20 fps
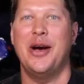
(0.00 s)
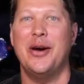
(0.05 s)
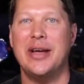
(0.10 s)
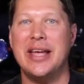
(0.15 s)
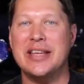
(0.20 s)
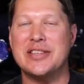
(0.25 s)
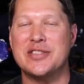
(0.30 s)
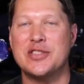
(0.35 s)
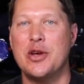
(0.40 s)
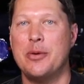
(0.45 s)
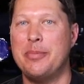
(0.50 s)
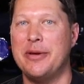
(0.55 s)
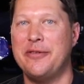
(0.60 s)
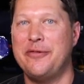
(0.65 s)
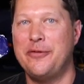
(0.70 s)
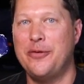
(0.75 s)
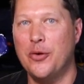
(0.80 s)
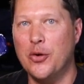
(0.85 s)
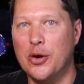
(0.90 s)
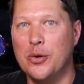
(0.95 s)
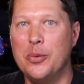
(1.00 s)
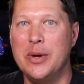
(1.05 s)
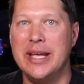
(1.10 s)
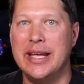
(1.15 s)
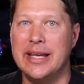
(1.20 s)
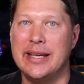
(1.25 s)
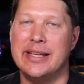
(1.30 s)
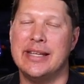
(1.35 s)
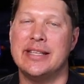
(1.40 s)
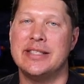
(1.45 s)
Okay, so before we
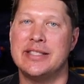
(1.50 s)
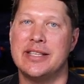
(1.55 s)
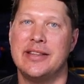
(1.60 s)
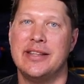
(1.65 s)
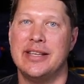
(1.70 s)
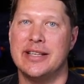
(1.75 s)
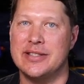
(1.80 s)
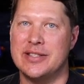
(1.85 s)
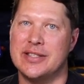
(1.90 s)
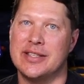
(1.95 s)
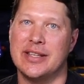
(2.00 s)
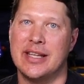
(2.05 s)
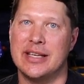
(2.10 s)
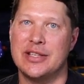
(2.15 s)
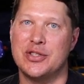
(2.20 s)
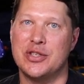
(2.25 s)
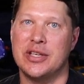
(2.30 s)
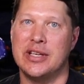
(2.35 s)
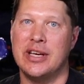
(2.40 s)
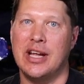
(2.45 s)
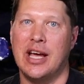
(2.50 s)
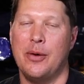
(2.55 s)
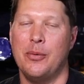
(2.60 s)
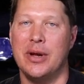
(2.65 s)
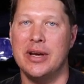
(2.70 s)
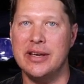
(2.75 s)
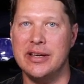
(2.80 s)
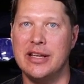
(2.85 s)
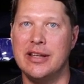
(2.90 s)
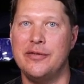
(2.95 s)
get into the installation, I
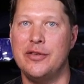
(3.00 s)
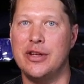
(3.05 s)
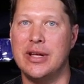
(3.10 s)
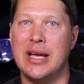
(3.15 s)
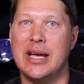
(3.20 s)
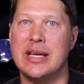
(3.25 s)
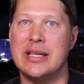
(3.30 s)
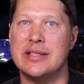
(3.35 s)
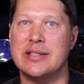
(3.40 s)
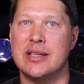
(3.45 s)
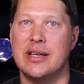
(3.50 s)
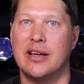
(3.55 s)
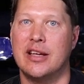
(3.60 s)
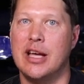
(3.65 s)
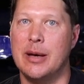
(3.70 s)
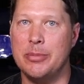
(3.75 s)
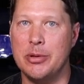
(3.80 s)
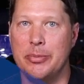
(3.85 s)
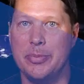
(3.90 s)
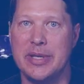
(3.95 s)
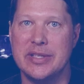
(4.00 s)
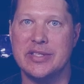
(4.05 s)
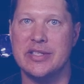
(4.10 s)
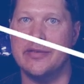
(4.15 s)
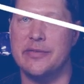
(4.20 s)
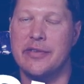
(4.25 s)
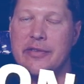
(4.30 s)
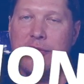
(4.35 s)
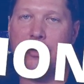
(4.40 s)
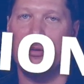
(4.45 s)
wanted to give you guys a couple pieces of